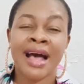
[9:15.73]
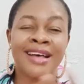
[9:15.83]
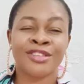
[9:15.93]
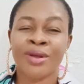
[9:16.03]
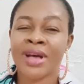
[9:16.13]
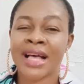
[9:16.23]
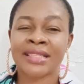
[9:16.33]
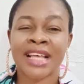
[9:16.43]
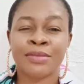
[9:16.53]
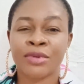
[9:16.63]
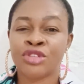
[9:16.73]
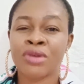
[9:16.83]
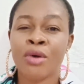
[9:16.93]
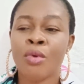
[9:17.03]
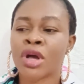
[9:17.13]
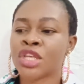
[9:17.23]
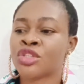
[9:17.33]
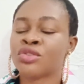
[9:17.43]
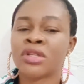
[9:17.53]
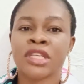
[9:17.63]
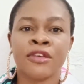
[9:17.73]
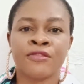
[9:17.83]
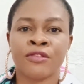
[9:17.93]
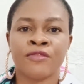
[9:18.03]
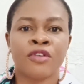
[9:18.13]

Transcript: As long as that spiritual work is not evil,